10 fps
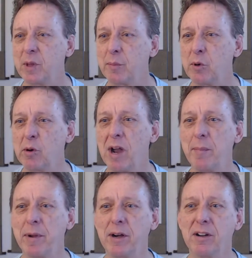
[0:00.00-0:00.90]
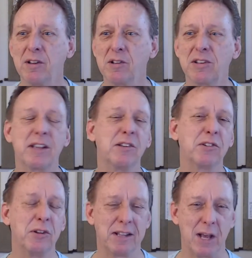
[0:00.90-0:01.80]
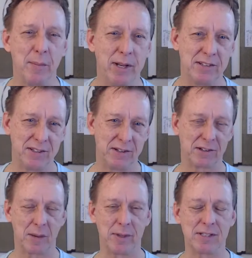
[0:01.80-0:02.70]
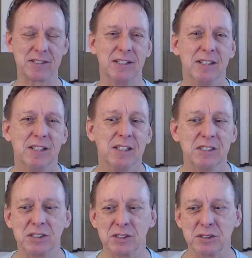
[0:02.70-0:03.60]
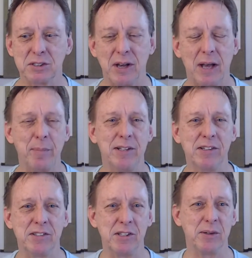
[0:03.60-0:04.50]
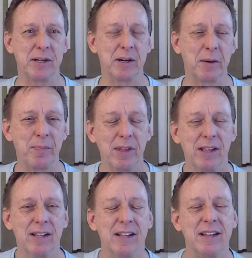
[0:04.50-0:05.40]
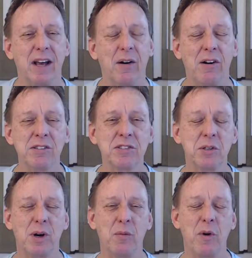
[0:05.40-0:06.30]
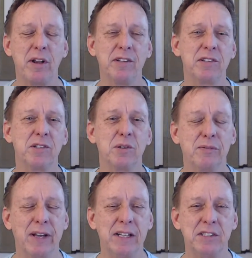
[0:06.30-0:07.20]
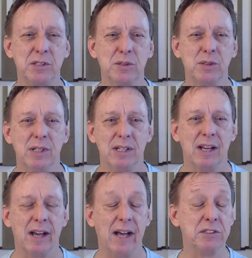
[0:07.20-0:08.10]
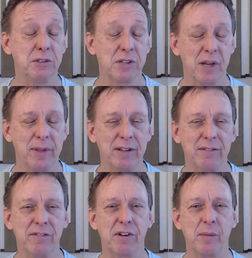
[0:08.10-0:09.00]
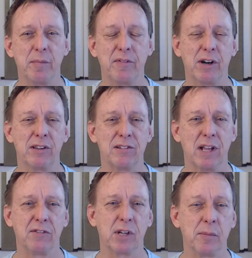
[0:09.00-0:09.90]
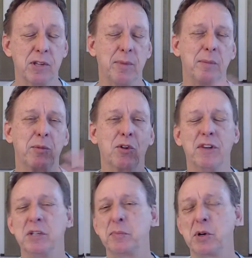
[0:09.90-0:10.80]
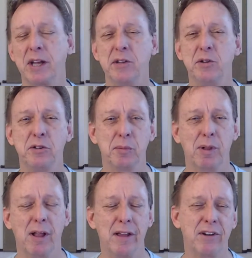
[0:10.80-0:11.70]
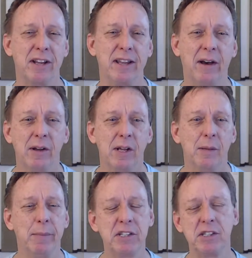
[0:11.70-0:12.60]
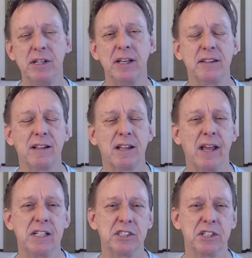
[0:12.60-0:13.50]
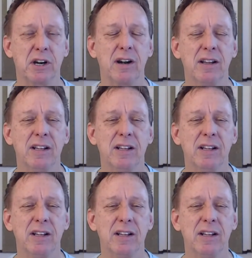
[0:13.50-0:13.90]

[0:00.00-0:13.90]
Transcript: program here. It looks like it's going to allow me to see your comments. So happy to see you here. Now, also, I wanted to invite you as you come in from the various live streams. I'm on both Facebook and YouTube Live right now. Make sure you hit the like, share,